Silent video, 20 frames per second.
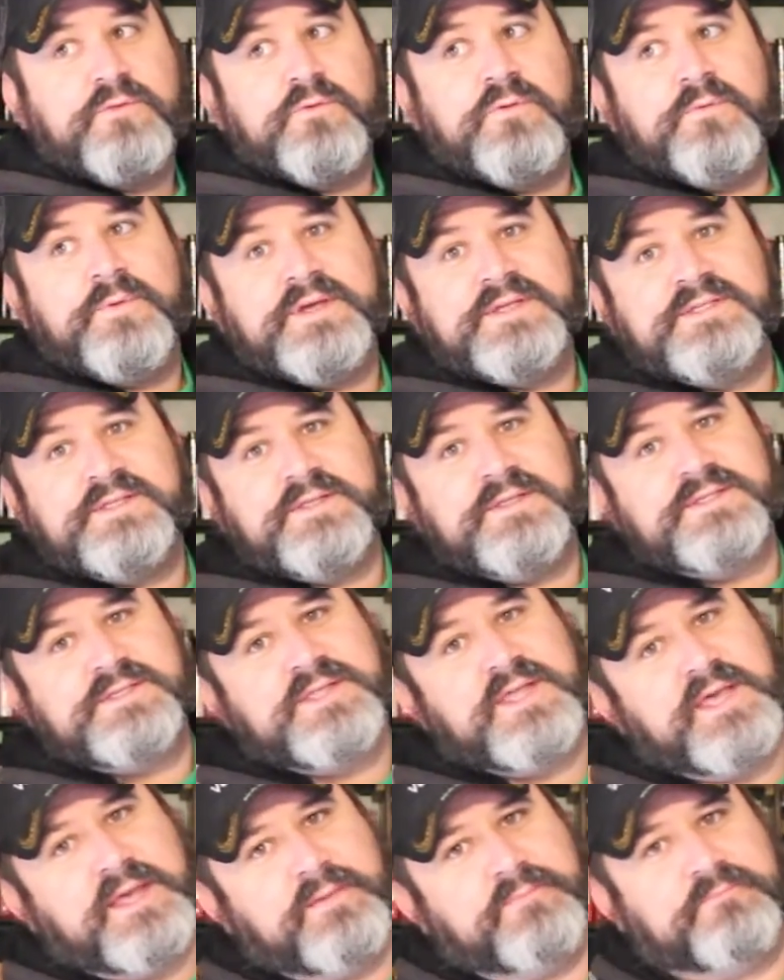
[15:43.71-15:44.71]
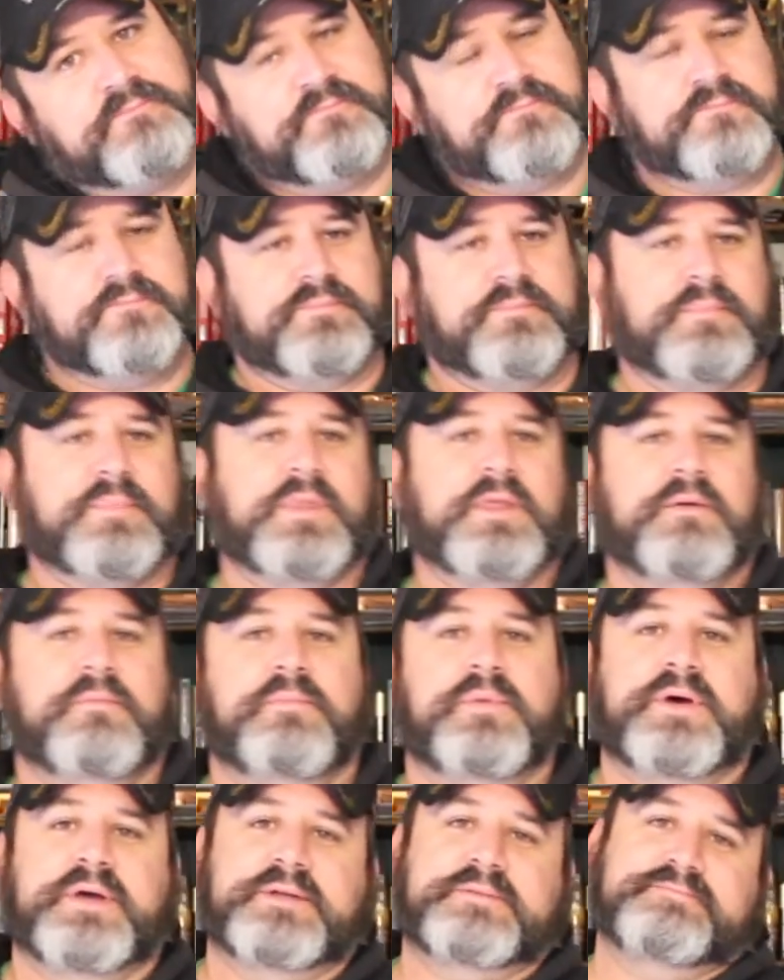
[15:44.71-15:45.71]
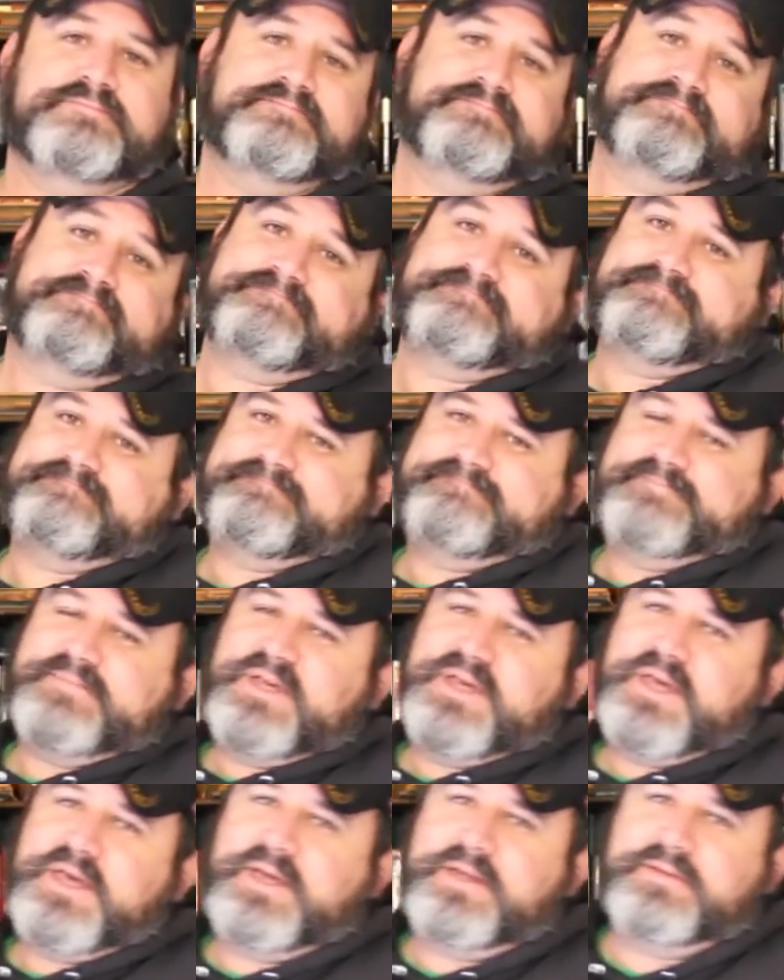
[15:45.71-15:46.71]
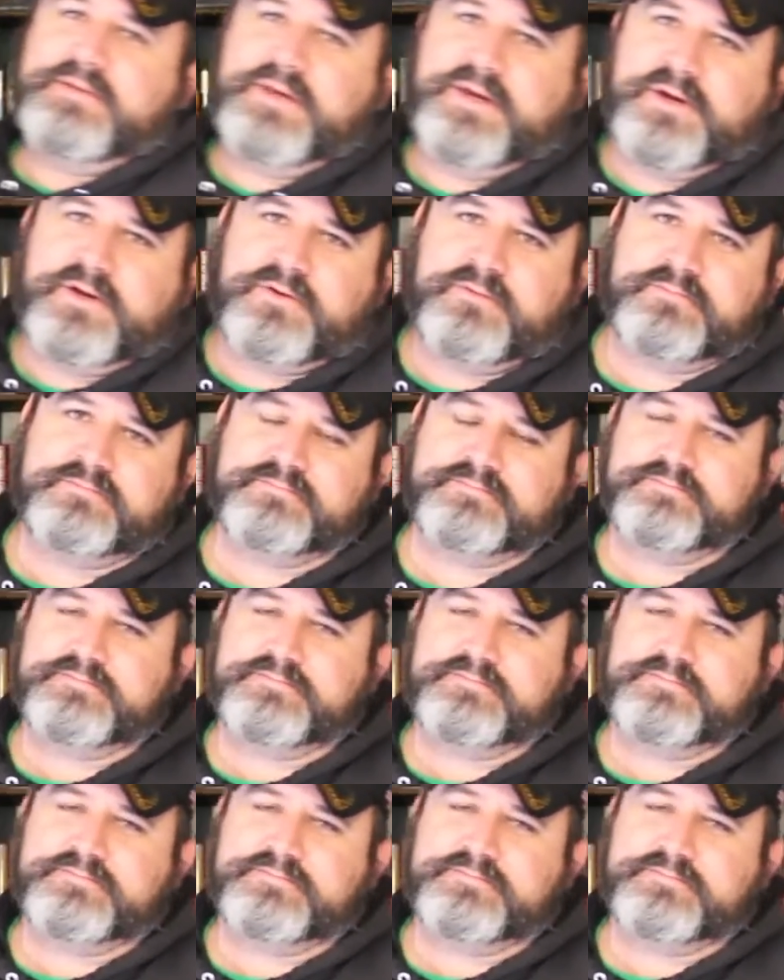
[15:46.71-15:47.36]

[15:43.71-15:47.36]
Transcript: through the rest of the state. But again, you know,